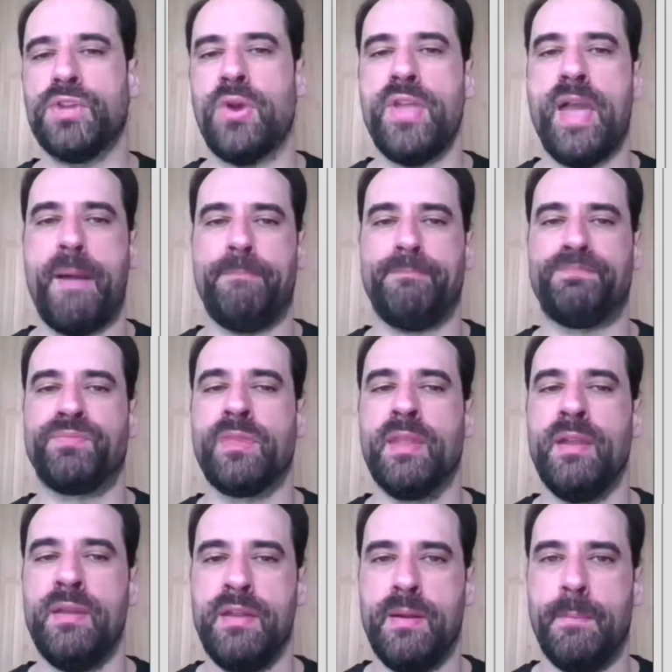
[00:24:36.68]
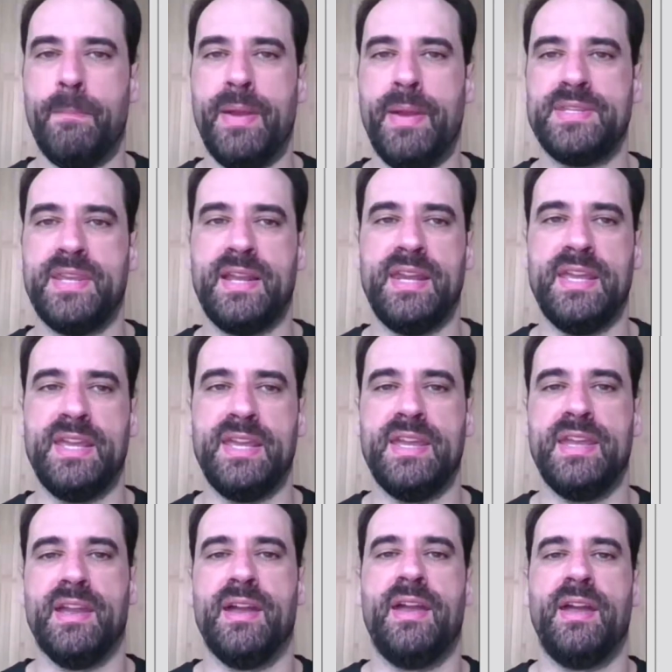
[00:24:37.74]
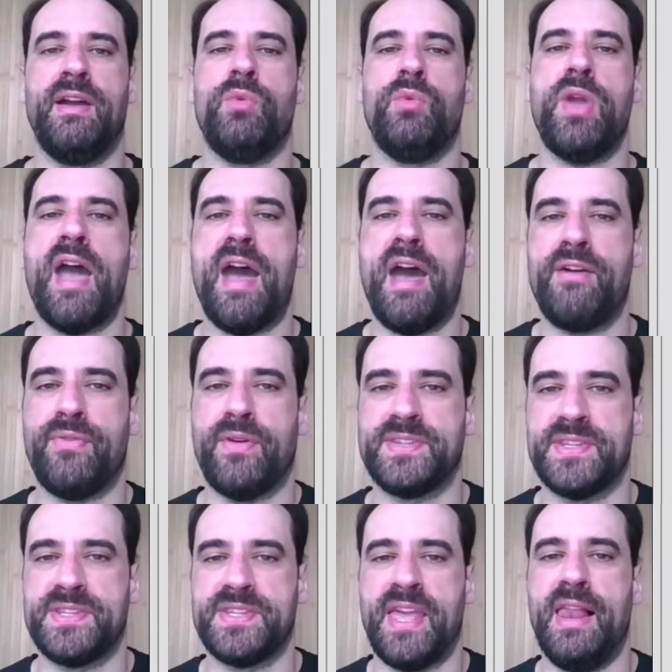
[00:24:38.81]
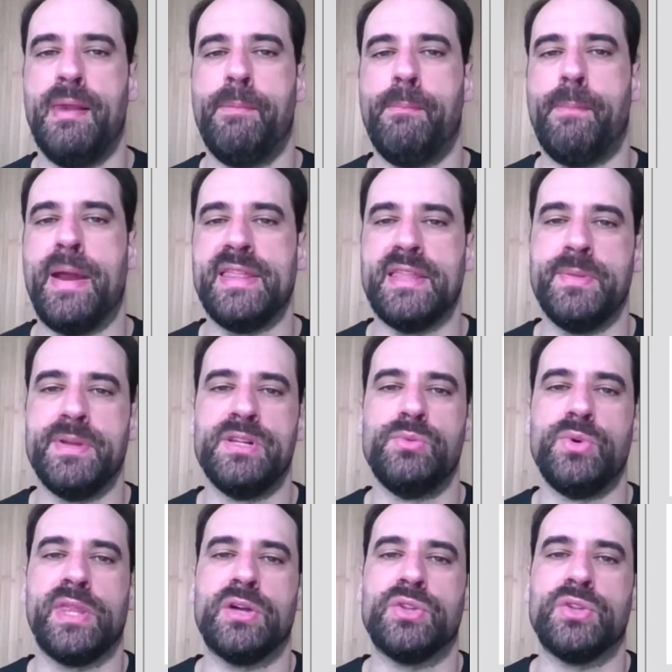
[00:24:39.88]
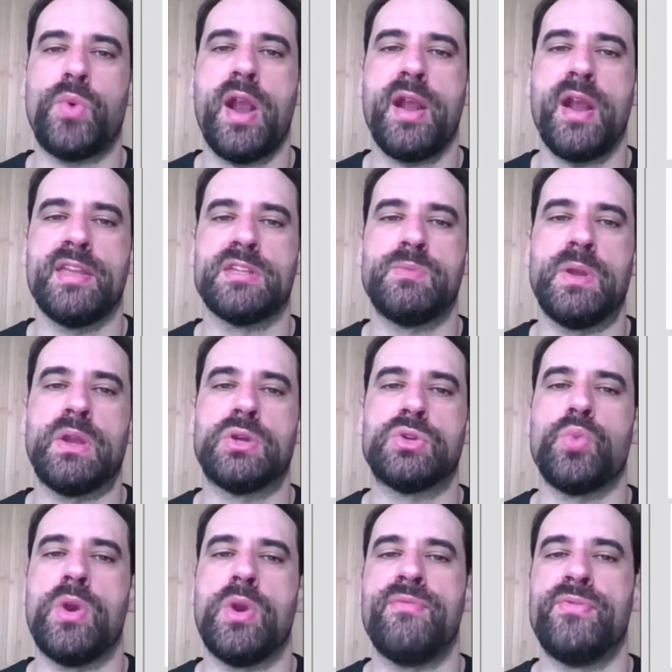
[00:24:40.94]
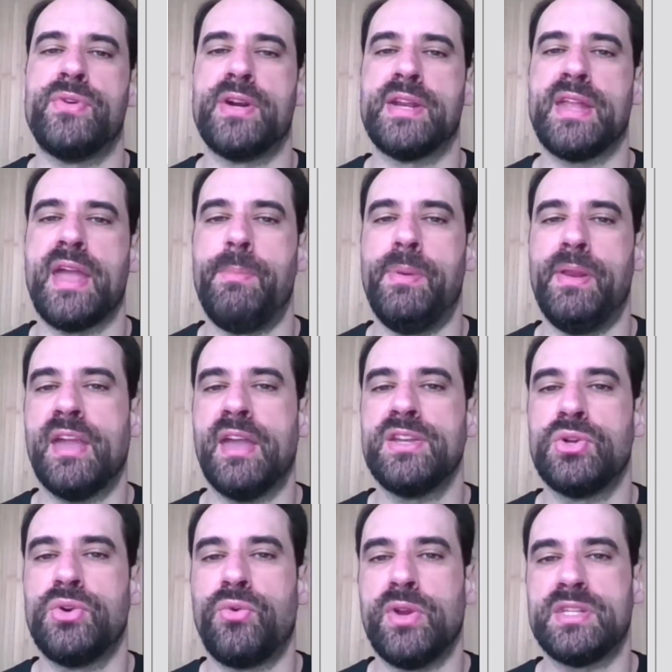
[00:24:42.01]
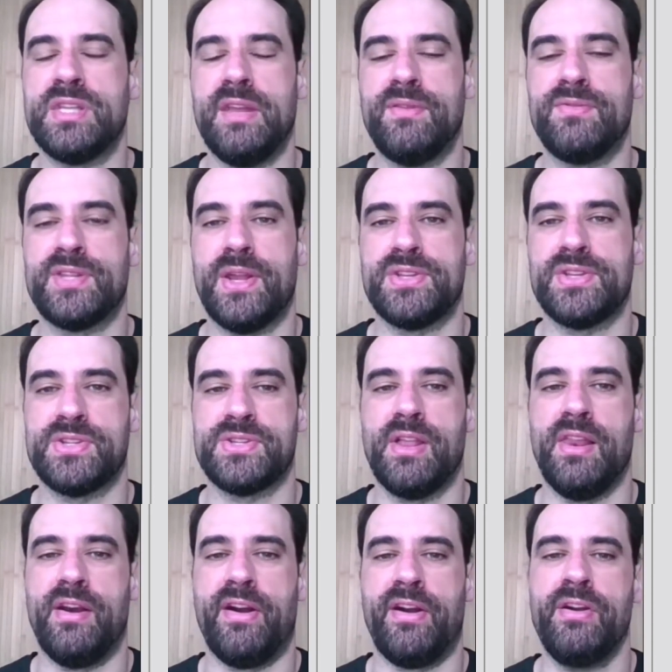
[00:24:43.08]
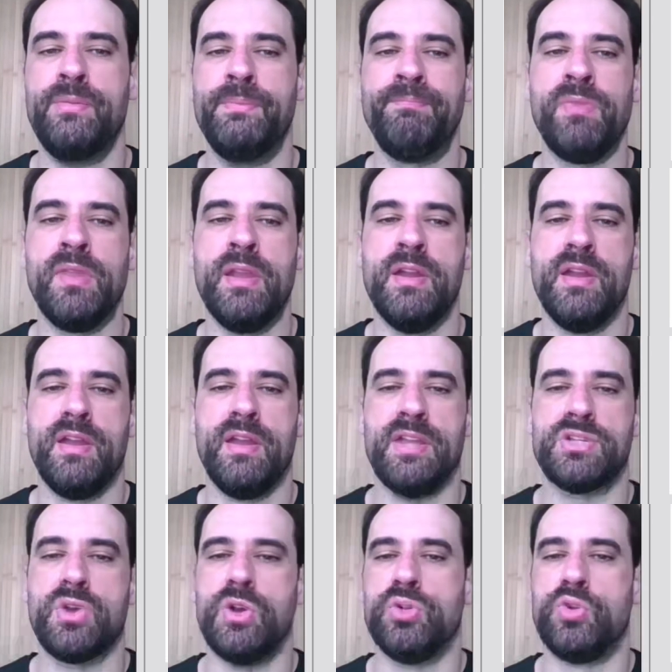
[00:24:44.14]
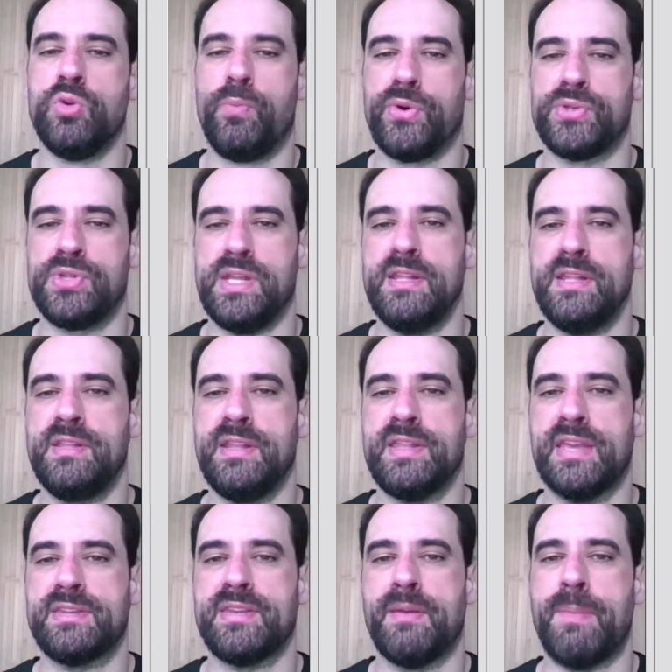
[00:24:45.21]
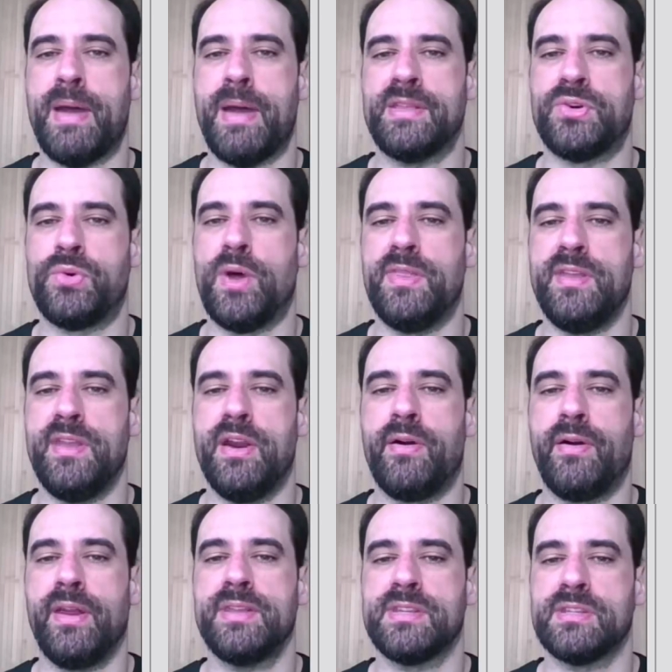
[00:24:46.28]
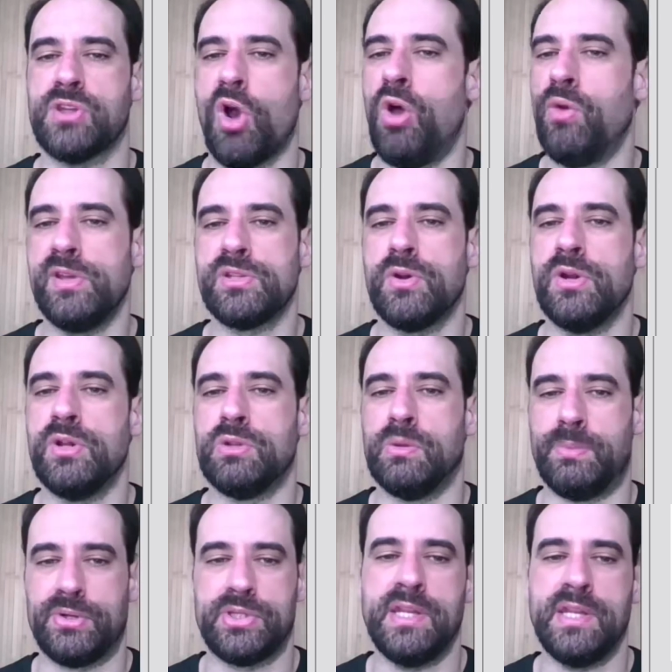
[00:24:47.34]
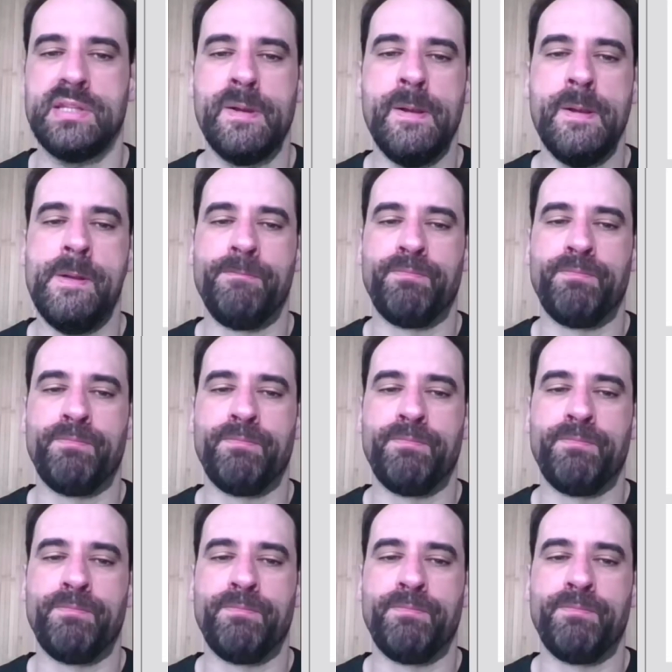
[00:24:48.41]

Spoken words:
So yeah, basically we have SSL man in the middle without warnings, because whenever the application receives an SSL error, it's going to proceed. It doesn't matter what the error is, it's always going to proceed.